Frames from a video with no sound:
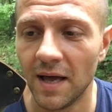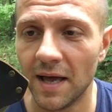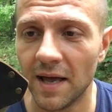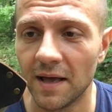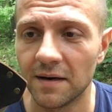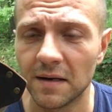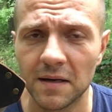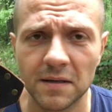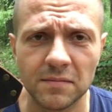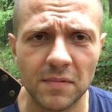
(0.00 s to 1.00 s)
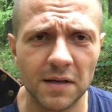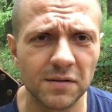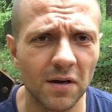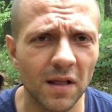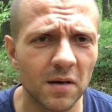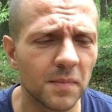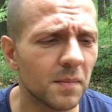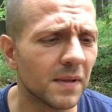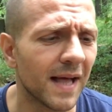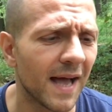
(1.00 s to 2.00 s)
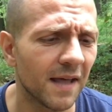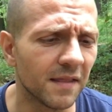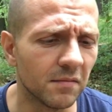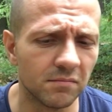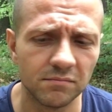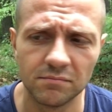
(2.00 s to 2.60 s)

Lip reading: and I saw a lot of people had them.